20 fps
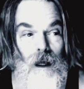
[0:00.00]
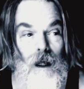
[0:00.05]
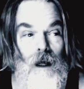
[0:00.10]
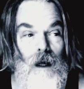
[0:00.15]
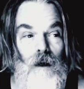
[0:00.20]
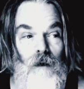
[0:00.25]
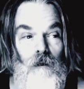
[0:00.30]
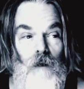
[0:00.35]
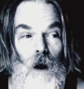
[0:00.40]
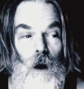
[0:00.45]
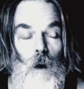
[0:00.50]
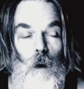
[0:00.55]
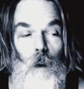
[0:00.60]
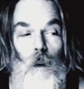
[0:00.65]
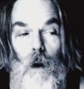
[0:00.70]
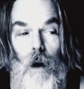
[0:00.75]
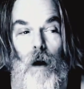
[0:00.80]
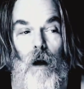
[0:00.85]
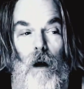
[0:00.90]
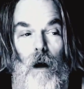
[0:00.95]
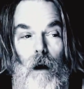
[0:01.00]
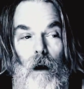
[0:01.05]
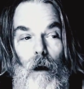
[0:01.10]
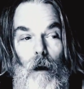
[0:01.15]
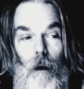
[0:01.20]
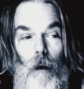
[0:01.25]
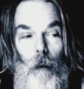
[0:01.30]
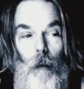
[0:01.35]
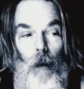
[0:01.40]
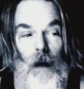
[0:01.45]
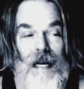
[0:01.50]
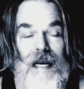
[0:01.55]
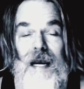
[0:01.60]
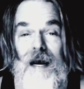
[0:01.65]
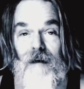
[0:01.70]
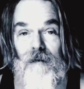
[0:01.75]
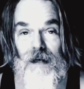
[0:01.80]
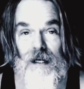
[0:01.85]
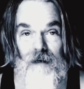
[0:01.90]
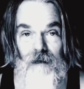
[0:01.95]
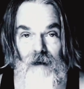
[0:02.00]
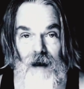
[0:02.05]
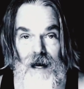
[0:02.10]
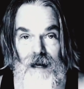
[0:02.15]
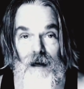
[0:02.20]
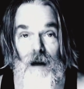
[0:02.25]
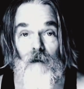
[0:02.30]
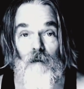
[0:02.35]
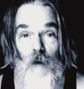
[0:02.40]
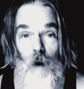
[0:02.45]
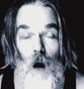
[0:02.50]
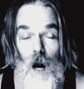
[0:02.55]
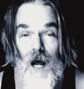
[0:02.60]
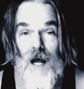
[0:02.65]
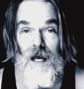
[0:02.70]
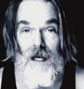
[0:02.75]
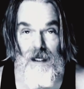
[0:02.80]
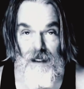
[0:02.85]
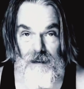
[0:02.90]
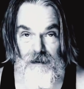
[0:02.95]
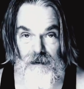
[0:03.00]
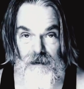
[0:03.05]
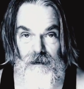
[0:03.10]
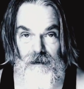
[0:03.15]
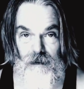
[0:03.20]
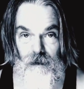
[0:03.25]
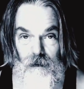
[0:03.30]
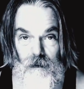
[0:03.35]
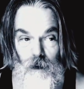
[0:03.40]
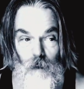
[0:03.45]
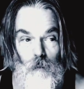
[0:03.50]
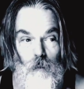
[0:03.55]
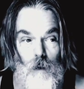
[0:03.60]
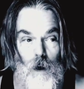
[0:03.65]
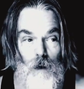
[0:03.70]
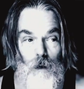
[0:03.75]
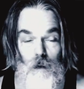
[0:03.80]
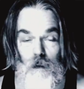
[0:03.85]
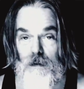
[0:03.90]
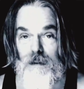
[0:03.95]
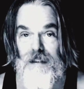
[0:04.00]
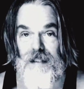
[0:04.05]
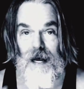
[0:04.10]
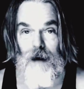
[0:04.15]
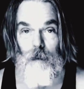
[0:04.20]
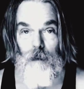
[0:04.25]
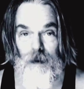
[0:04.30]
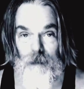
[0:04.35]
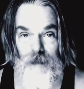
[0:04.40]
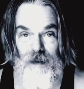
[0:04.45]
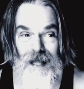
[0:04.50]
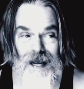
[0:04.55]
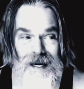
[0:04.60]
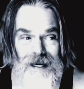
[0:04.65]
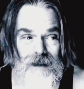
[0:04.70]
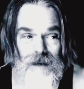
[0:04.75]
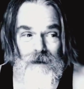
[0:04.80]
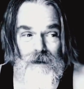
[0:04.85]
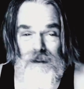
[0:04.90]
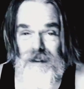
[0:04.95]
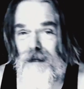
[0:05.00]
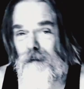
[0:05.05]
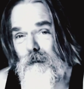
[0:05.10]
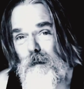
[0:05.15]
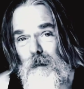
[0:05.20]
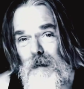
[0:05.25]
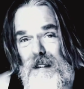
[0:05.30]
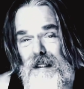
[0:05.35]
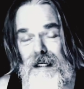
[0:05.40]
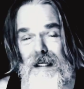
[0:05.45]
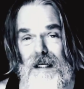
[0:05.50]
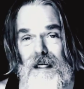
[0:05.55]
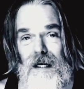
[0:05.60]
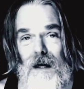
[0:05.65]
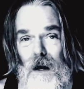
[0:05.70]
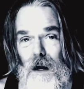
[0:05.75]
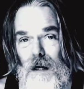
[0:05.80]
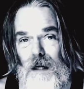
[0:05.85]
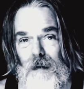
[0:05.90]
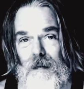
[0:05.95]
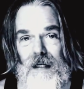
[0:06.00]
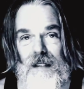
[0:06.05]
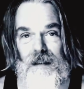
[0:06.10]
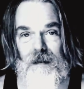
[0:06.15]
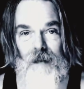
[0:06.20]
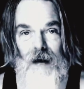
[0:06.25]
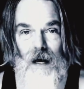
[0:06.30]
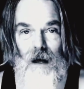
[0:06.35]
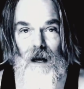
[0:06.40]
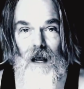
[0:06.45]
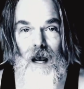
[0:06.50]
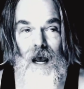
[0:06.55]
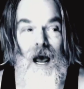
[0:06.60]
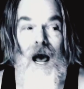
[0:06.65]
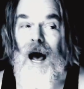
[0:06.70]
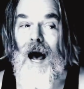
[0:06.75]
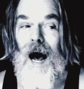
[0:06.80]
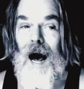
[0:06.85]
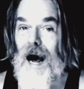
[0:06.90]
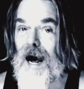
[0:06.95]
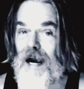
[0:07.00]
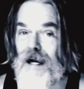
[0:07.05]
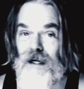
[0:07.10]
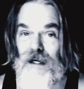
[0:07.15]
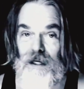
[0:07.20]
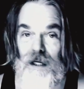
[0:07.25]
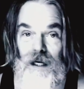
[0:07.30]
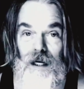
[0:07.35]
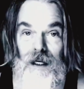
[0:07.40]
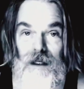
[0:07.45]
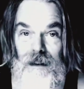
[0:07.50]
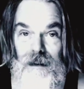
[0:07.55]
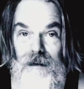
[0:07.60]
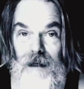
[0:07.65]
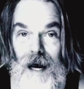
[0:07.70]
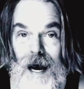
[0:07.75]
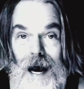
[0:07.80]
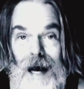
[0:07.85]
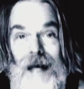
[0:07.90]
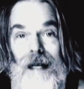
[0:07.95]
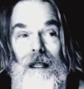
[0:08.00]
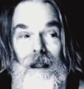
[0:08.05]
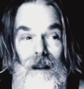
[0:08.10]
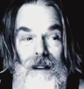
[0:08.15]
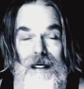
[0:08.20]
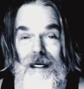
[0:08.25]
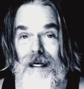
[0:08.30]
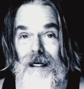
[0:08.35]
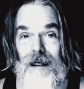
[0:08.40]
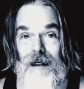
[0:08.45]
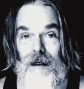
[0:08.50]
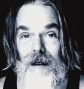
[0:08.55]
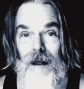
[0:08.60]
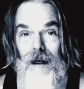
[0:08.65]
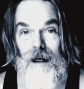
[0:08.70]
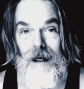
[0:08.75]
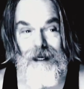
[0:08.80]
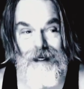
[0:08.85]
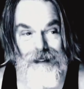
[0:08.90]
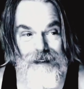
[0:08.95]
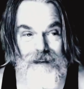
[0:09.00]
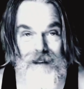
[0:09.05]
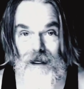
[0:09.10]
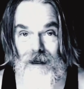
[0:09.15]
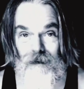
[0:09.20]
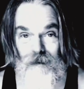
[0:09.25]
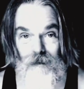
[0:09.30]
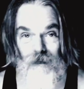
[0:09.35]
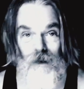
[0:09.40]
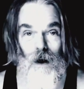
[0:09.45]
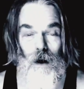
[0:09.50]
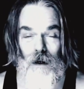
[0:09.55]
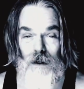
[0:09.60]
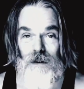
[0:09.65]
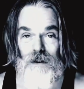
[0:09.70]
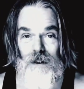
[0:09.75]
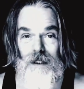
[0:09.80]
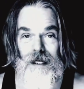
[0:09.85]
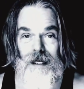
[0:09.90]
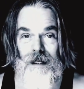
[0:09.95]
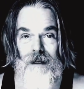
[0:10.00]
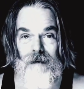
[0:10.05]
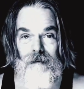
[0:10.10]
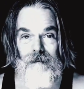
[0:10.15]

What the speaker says: So we have decided for us the roles that we play, and there's never really any arguments about it. I cook, I clean, he does laundry,